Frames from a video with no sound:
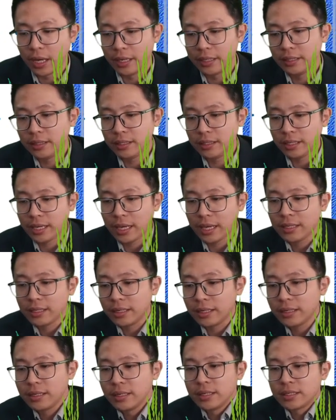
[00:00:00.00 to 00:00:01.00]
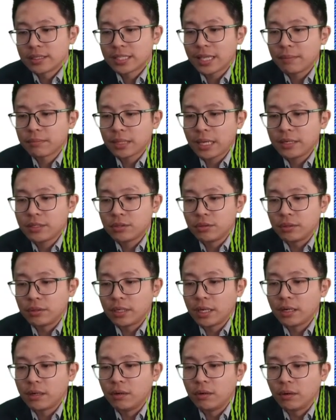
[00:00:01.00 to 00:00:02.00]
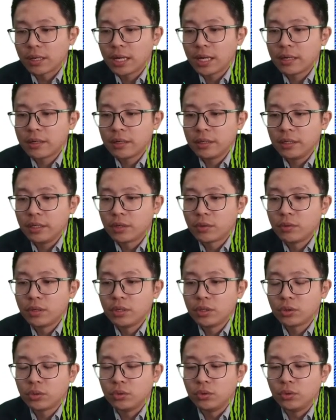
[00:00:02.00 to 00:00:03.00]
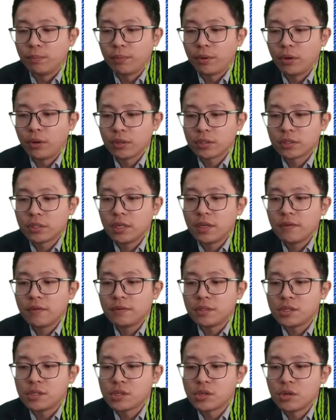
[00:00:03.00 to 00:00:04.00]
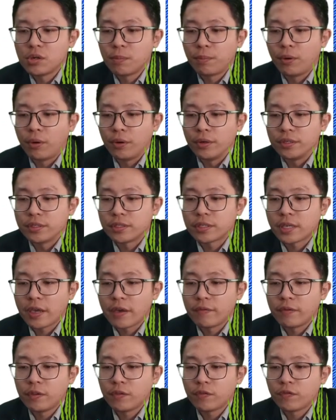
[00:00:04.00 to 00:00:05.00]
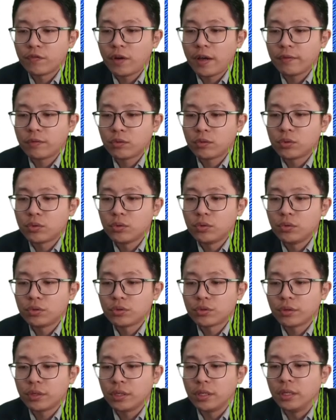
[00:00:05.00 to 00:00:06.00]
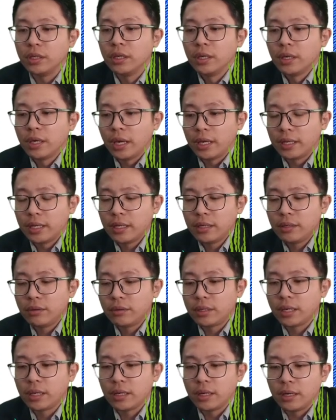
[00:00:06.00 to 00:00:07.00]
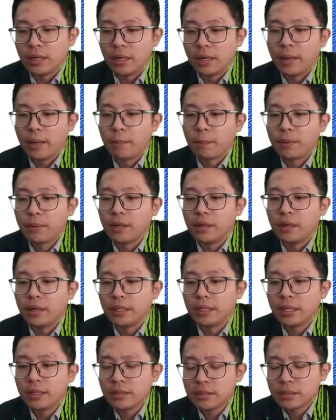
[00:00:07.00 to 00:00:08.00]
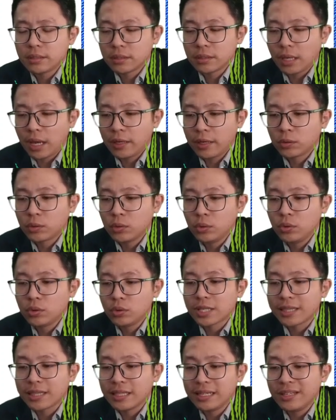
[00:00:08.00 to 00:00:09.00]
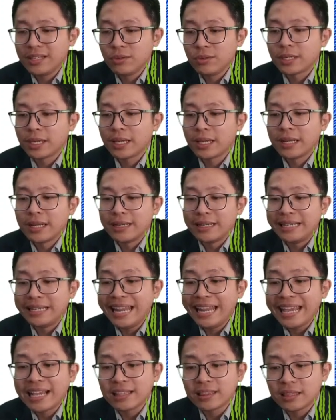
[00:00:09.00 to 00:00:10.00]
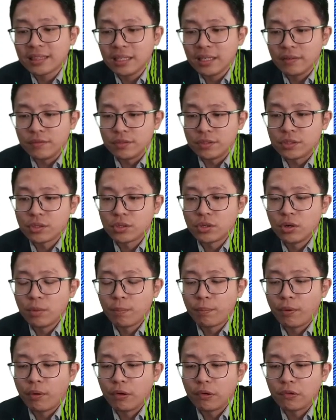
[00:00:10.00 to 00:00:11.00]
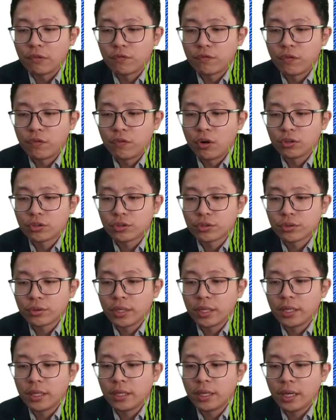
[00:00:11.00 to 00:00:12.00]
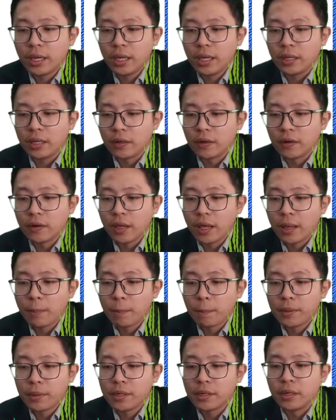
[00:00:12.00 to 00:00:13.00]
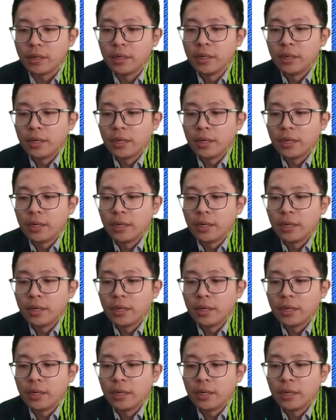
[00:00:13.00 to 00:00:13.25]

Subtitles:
In the end, sometimes you get current equal to positive 0.7523, and then you get ampere, and then I2 suddenly you get negative 0.438 ampere,